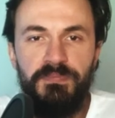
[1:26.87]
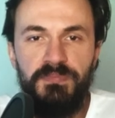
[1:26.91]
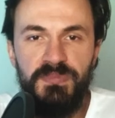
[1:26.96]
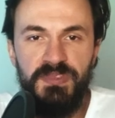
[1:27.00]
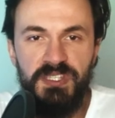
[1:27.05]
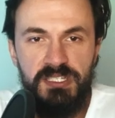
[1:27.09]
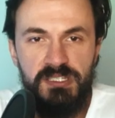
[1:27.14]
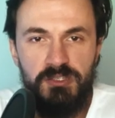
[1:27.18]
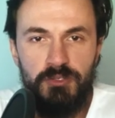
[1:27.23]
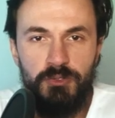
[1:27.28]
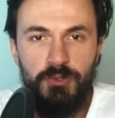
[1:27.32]

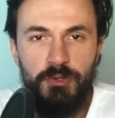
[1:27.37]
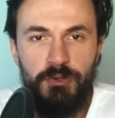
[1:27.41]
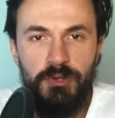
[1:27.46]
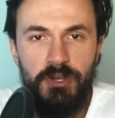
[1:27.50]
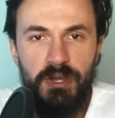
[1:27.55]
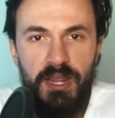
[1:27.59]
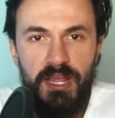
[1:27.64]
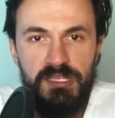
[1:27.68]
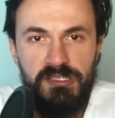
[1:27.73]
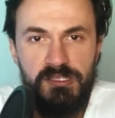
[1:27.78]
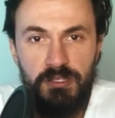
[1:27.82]
This
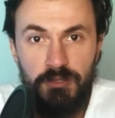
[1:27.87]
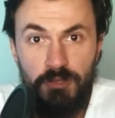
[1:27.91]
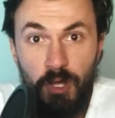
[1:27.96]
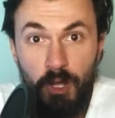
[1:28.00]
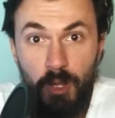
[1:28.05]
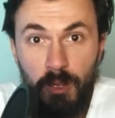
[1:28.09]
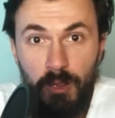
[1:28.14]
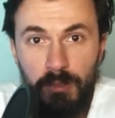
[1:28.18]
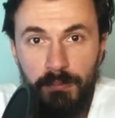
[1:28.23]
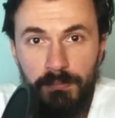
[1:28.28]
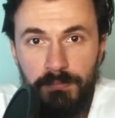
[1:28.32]
scooter has it
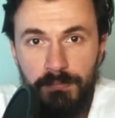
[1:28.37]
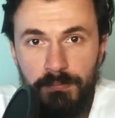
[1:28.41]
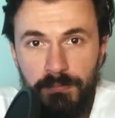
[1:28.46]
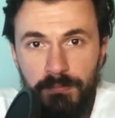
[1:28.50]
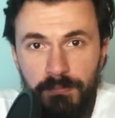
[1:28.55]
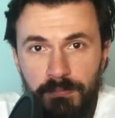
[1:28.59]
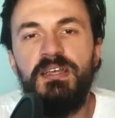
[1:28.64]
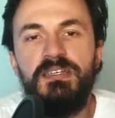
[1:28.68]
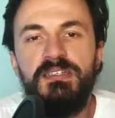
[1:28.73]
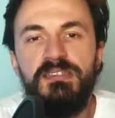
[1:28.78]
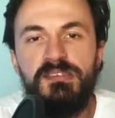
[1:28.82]
all.
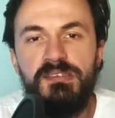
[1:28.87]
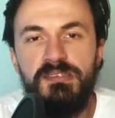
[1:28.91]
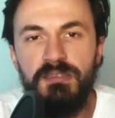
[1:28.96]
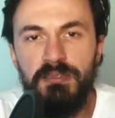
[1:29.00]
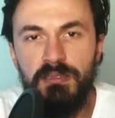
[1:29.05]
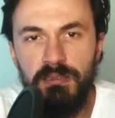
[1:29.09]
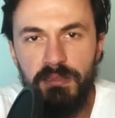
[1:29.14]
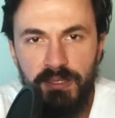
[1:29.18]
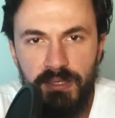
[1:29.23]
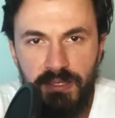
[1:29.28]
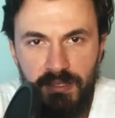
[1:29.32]
See
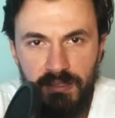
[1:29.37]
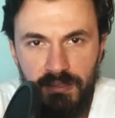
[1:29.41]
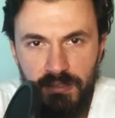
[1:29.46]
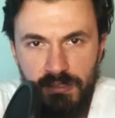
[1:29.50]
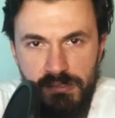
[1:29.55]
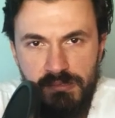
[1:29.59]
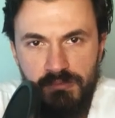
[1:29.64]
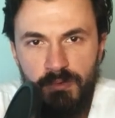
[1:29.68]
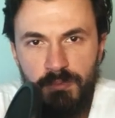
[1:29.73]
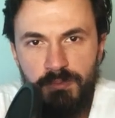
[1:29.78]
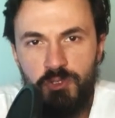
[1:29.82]
the link in
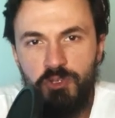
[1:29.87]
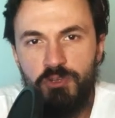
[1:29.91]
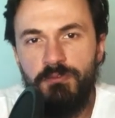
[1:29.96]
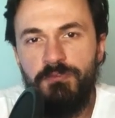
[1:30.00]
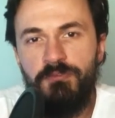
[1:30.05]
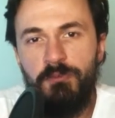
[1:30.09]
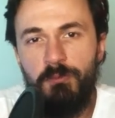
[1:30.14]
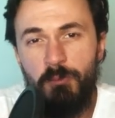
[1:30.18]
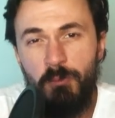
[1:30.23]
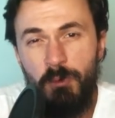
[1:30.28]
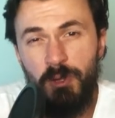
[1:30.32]
description
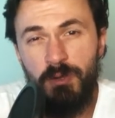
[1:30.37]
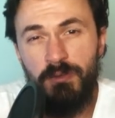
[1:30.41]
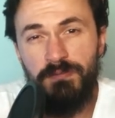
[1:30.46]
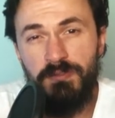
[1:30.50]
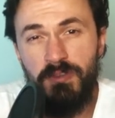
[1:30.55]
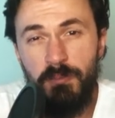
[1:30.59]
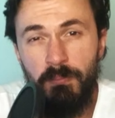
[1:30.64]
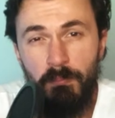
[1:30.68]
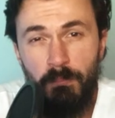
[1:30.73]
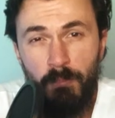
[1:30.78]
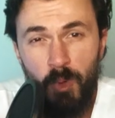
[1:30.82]
for one
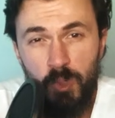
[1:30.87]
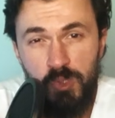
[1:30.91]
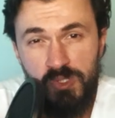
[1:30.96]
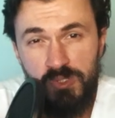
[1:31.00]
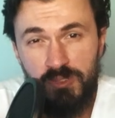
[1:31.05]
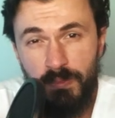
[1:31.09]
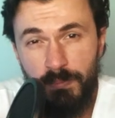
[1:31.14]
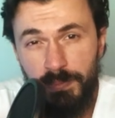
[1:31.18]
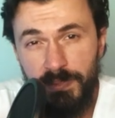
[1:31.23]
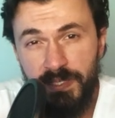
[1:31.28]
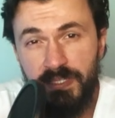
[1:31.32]
of the
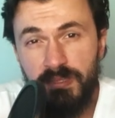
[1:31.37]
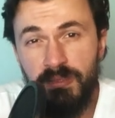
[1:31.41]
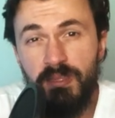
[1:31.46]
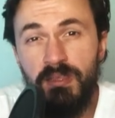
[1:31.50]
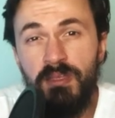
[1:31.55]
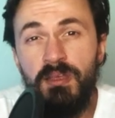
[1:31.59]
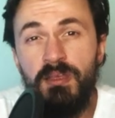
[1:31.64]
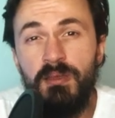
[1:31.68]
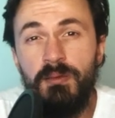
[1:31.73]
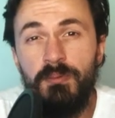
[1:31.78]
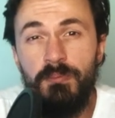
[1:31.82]
most complete
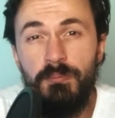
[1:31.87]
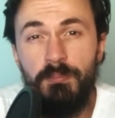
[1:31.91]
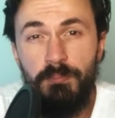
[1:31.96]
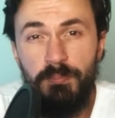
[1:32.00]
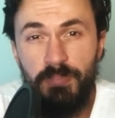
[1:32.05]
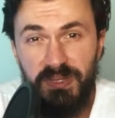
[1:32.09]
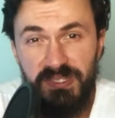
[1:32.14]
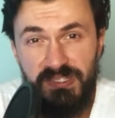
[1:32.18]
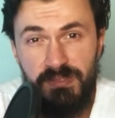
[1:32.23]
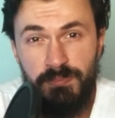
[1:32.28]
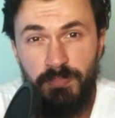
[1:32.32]

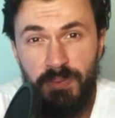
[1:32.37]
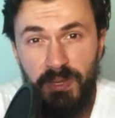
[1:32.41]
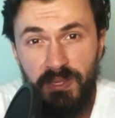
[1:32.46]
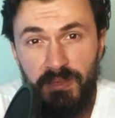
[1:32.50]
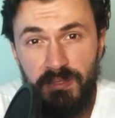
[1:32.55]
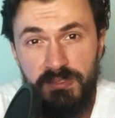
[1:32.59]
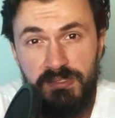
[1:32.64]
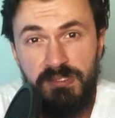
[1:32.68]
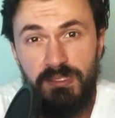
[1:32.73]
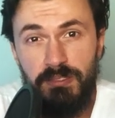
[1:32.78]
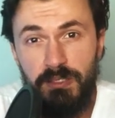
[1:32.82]
best
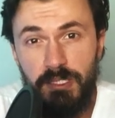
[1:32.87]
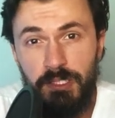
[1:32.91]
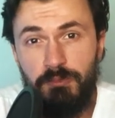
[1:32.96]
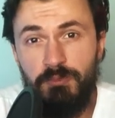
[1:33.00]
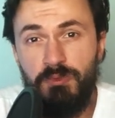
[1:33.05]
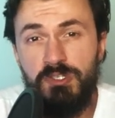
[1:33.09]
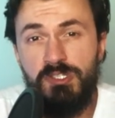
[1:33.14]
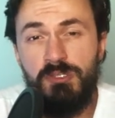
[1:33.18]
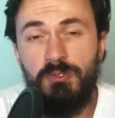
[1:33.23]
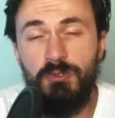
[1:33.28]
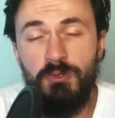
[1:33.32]
balanced
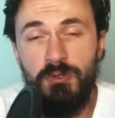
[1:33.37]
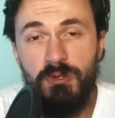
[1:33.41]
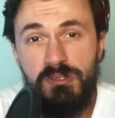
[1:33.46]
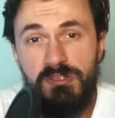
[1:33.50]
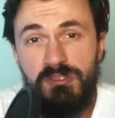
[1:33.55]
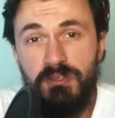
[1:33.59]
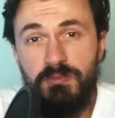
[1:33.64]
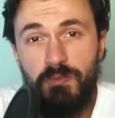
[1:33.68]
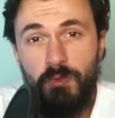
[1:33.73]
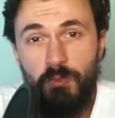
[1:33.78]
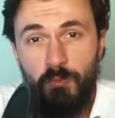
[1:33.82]
electric
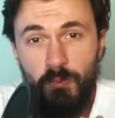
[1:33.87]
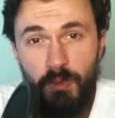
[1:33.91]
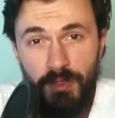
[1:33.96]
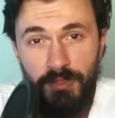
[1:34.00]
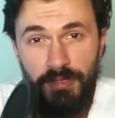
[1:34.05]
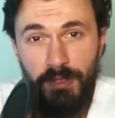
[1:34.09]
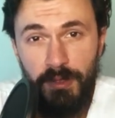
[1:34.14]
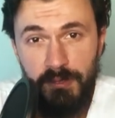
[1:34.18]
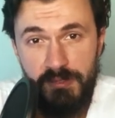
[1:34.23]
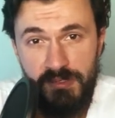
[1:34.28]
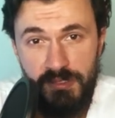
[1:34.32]
scooters under
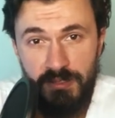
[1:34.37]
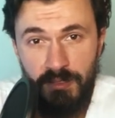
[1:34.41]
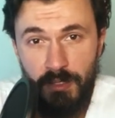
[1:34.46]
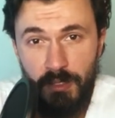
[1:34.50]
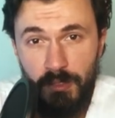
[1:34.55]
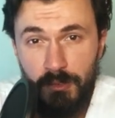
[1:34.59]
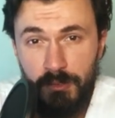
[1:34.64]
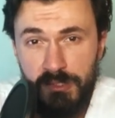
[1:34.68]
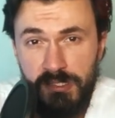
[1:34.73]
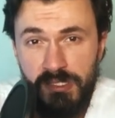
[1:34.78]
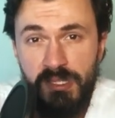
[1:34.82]

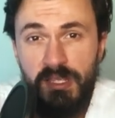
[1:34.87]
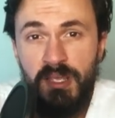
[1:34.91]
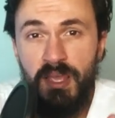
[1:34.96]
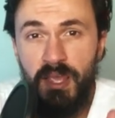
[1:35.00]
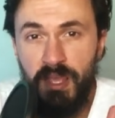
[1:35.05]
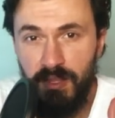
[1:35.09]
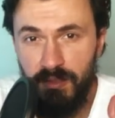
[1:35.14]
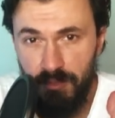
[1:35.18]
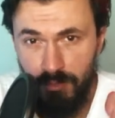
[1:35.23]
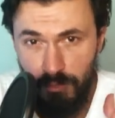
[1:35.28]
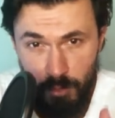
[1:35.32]

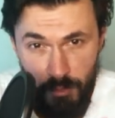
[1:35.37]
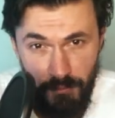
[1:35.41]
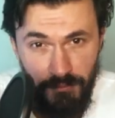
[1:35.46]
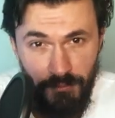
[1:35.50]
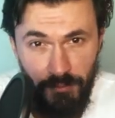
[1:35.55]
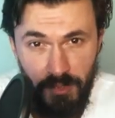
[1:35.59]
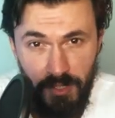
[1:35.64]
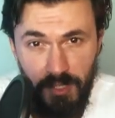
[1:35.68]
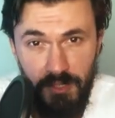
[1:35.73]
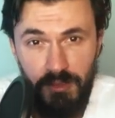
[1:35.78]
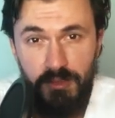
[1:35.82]
$1,000 and don't
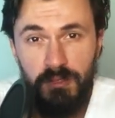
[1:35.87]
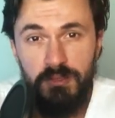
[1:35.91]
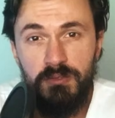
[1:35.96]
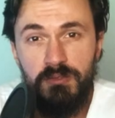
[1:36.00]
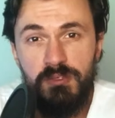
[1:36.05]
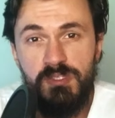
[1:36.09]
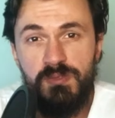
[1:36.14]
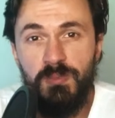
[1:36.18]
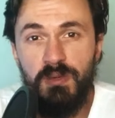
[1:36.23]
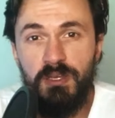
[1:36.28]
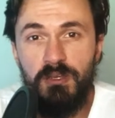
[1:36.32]
forget to
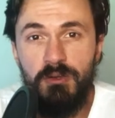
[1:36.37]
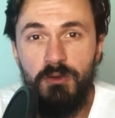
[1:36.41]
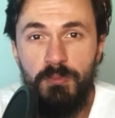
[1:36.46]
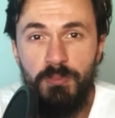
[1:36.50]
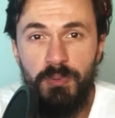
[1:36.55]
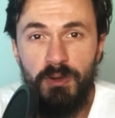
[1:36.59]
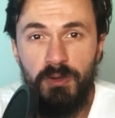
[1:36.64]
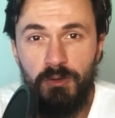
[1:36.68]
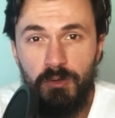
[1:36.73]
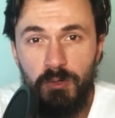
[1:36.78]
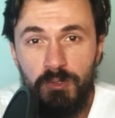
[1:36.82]
use my
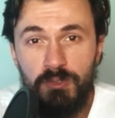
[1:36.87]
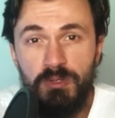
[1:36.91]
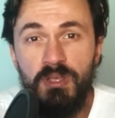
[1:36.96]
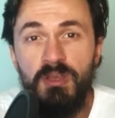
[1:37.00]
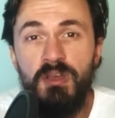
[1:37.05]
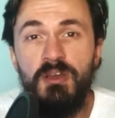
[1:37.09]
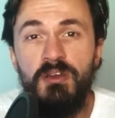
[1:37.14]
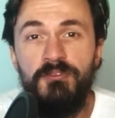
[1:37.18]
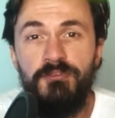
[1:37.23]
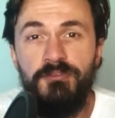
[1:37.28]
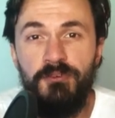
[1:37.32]
coupon code
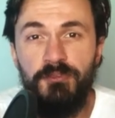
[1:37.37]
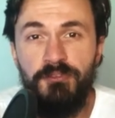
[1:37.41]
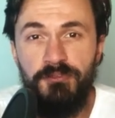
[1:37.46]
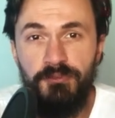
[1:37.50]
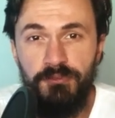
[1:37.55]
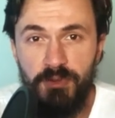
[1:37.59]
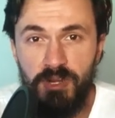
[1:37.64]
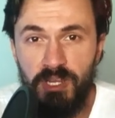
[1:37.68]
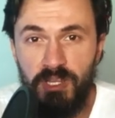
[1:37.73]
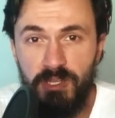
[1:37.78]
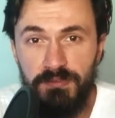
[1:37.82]
for
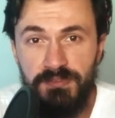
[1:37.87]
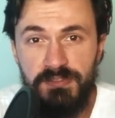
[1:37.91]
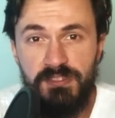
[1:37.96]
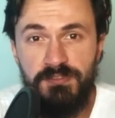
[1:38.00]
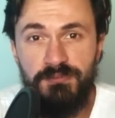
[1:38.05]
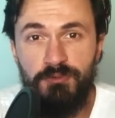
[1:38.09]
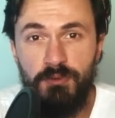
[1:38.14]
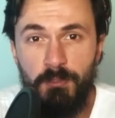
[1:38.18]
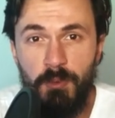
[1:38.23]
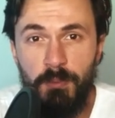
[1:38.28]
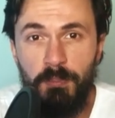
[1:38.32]
free
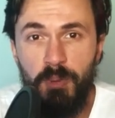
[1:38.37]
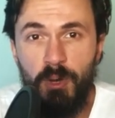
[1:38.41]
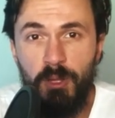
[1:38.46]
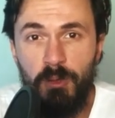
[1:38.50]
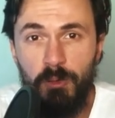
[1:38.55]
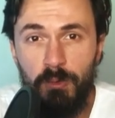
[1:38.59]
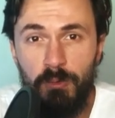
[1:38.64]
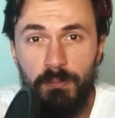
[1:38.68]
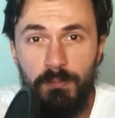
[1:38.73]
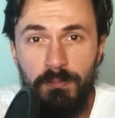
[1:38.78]
gifts from Apollo.